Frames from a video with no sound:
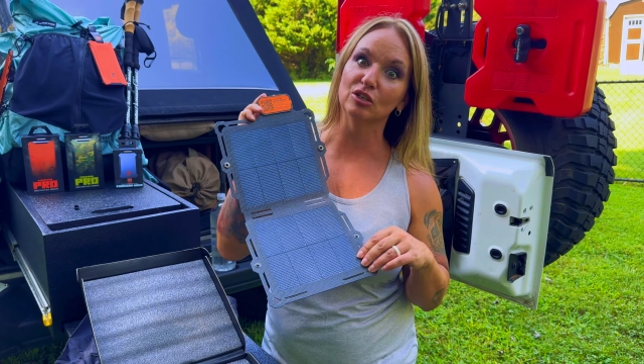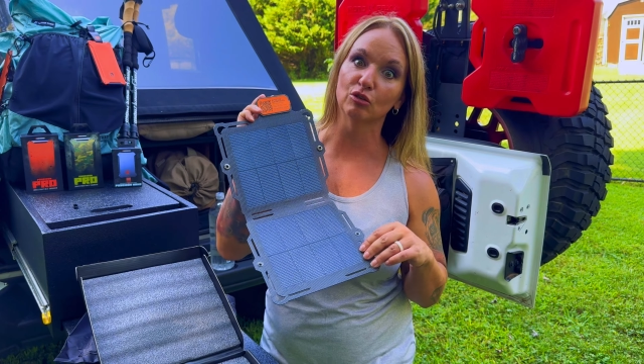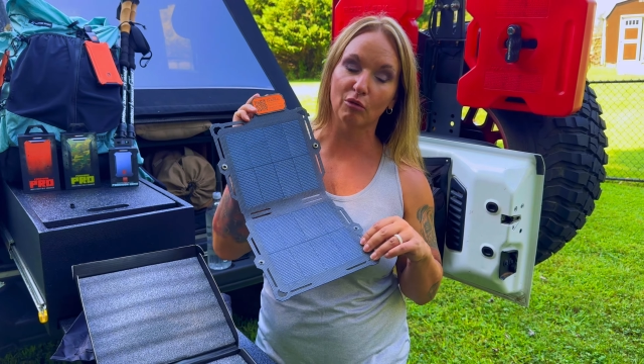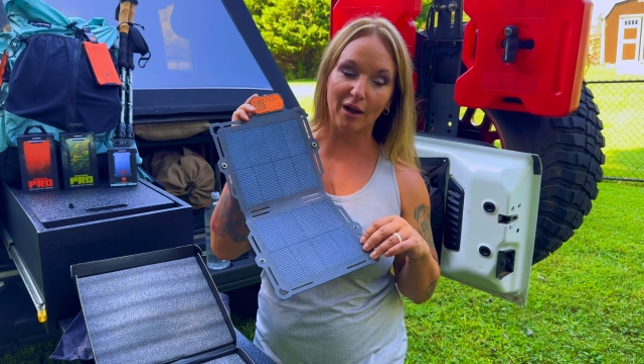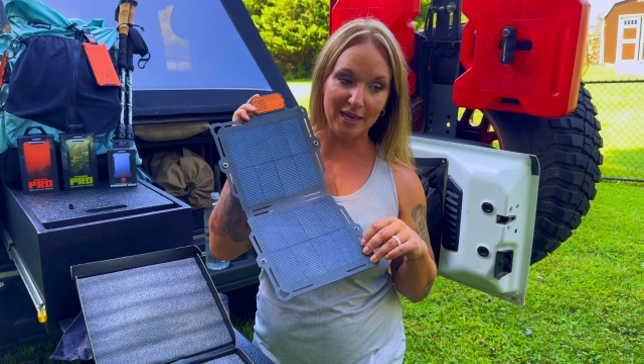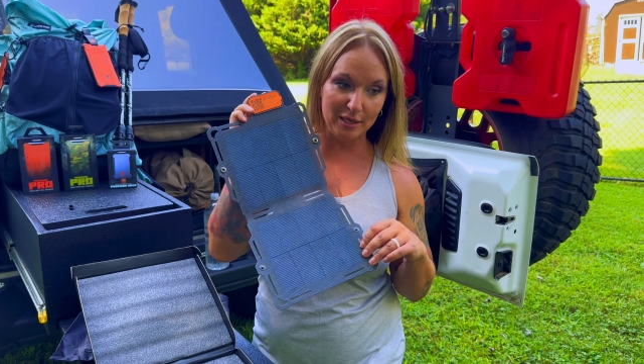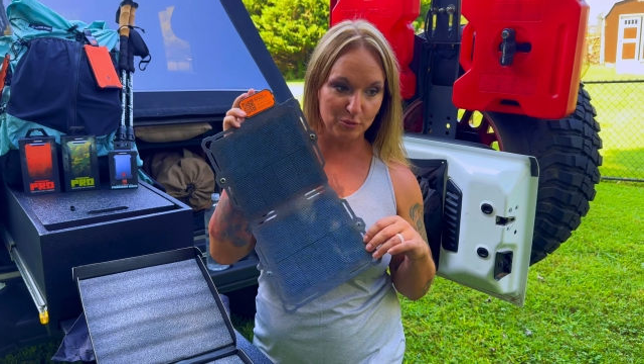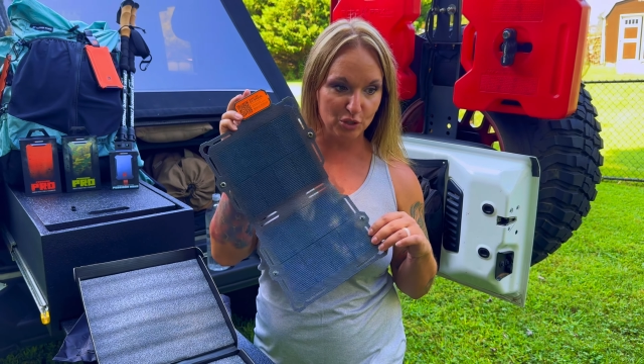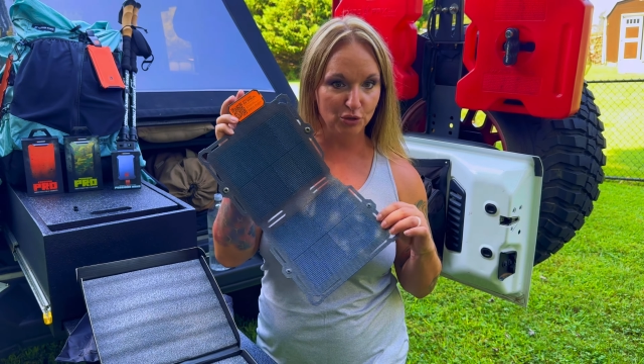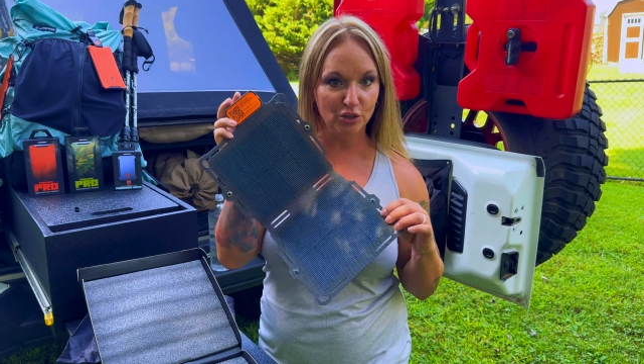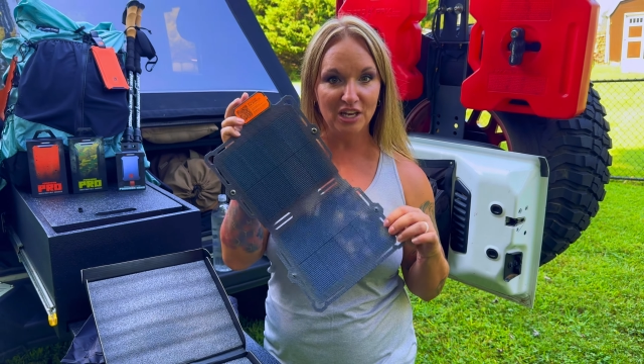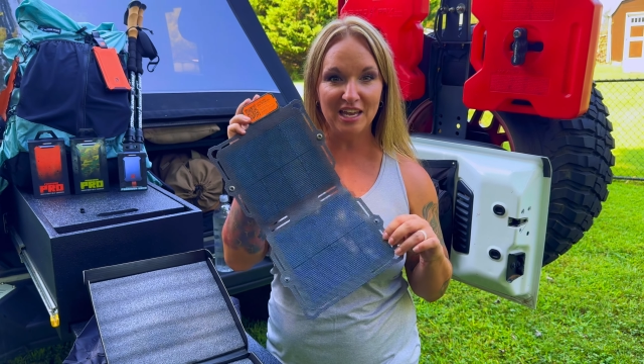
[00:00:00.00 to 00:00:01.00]
grams, you're
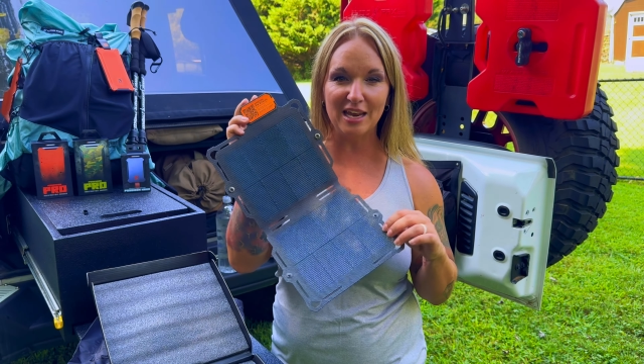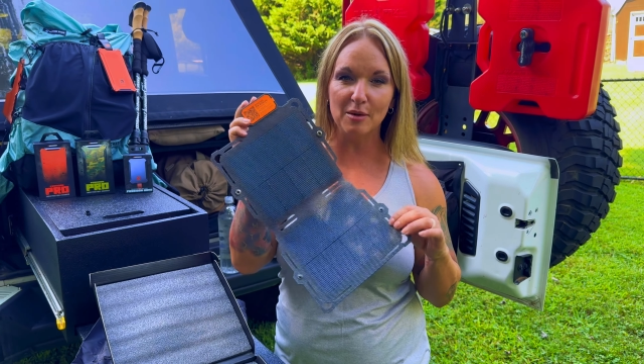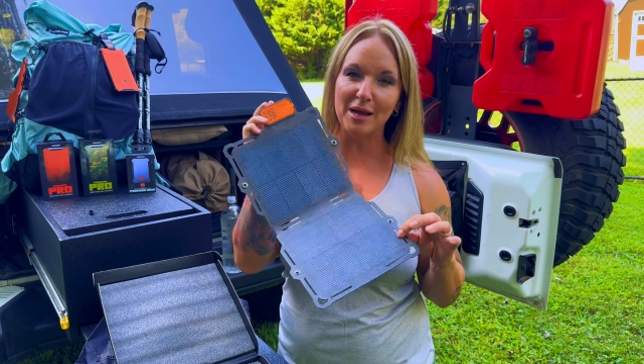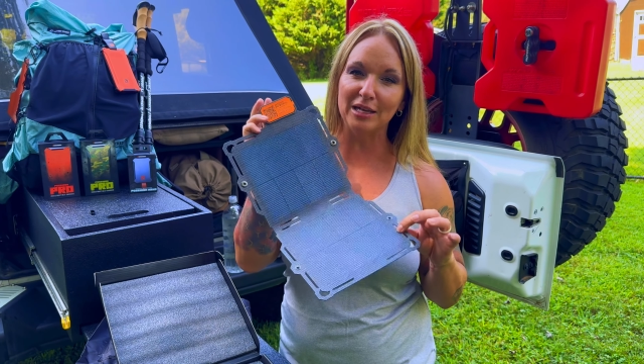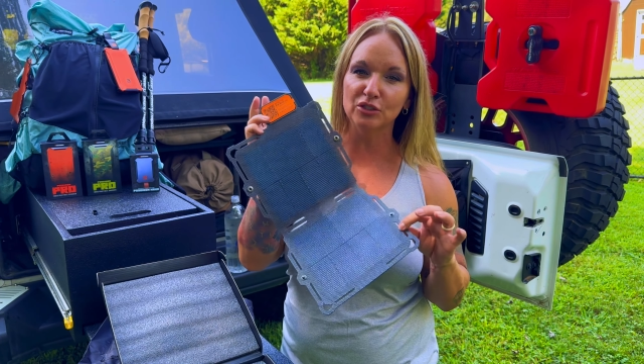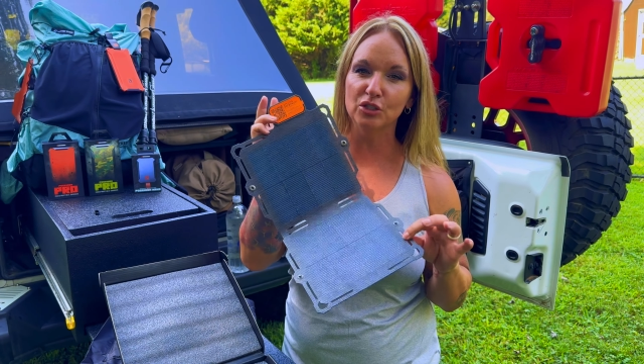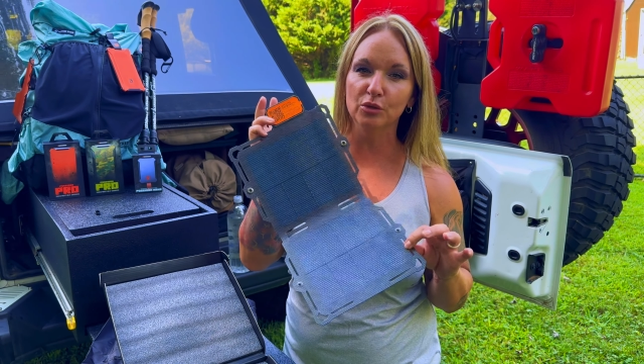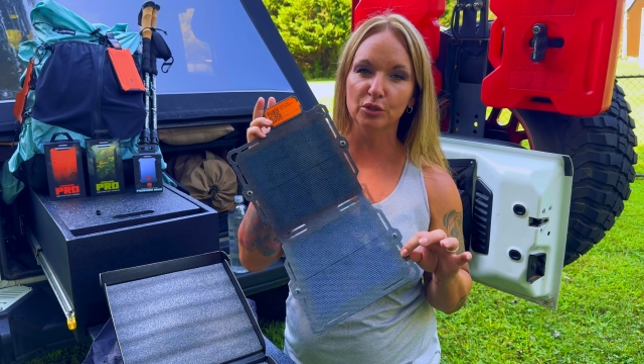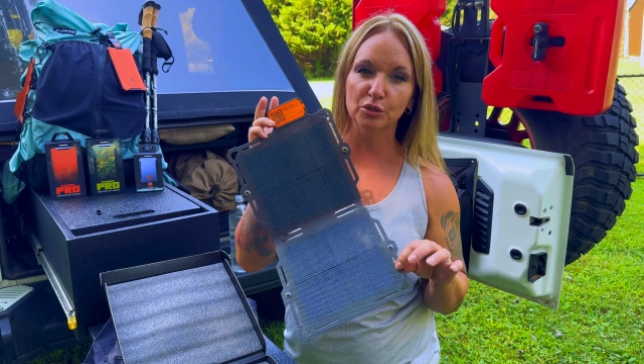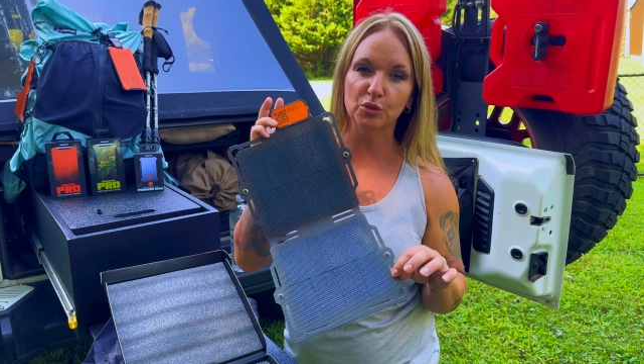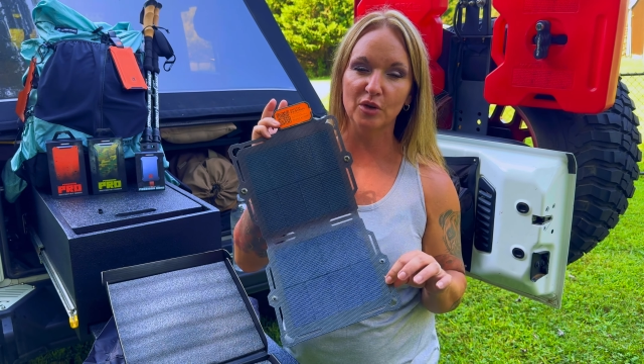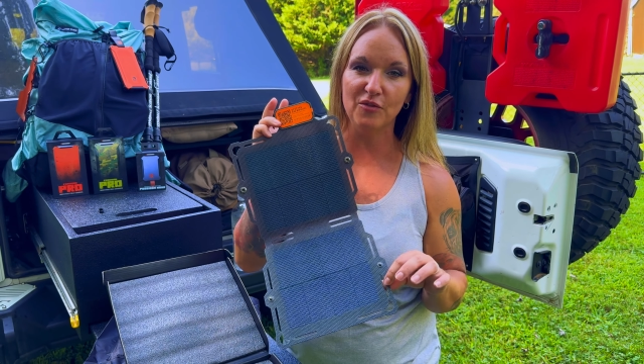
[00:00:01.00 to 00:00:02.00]
looking at about
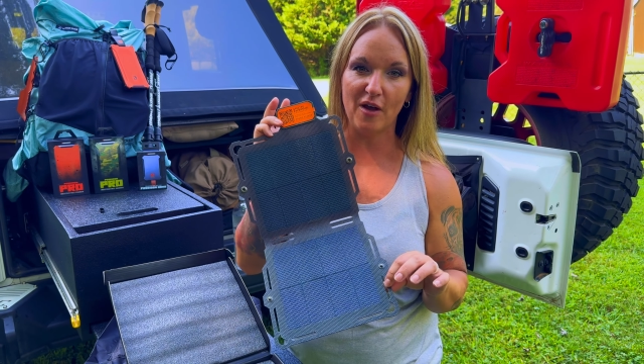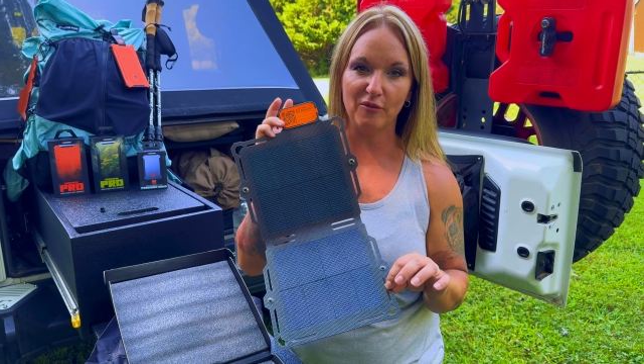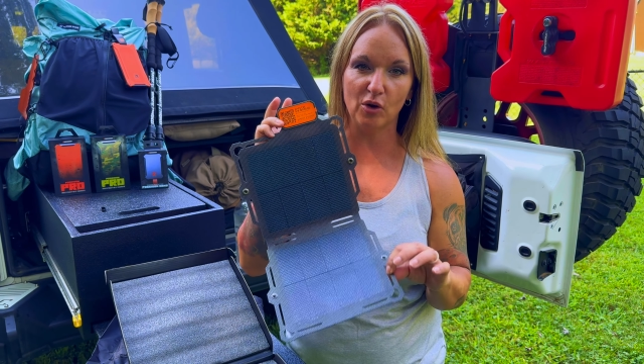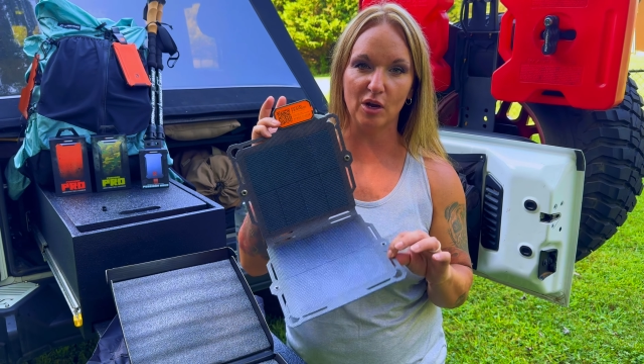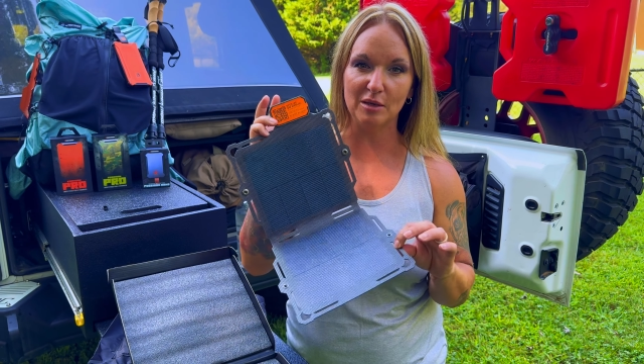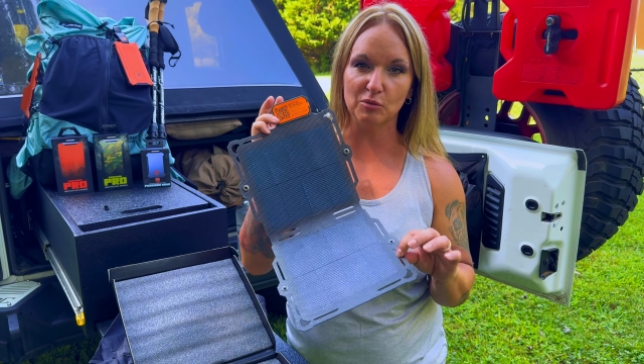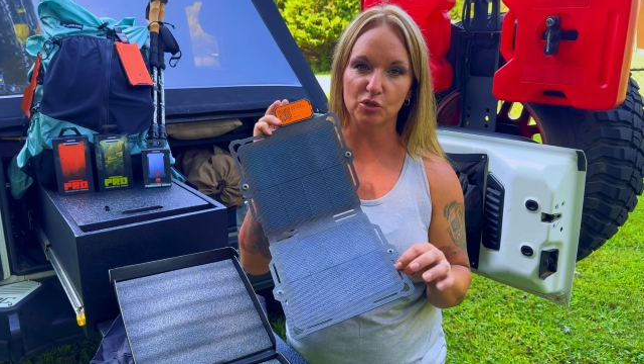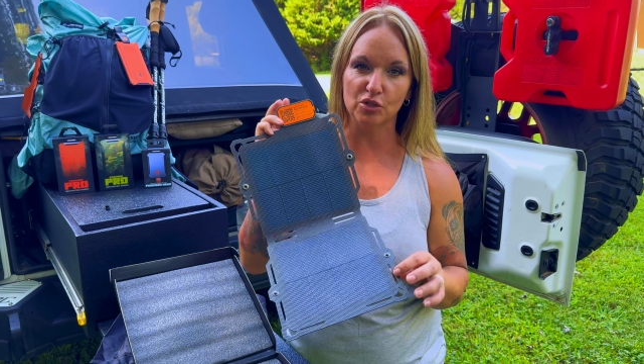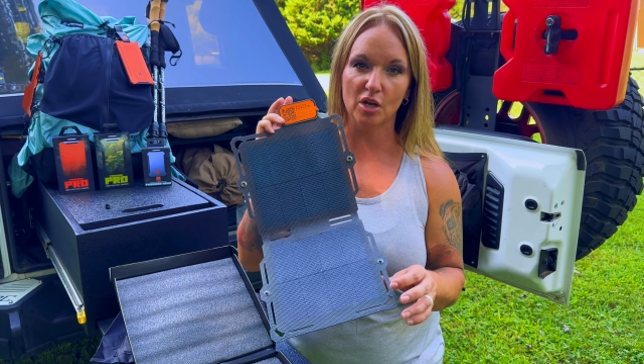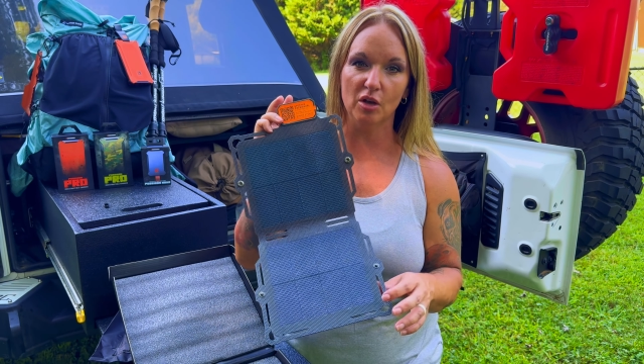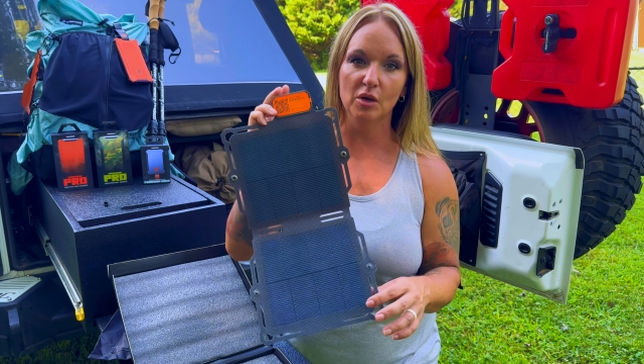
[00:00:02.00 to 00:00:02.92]
225 grams or so.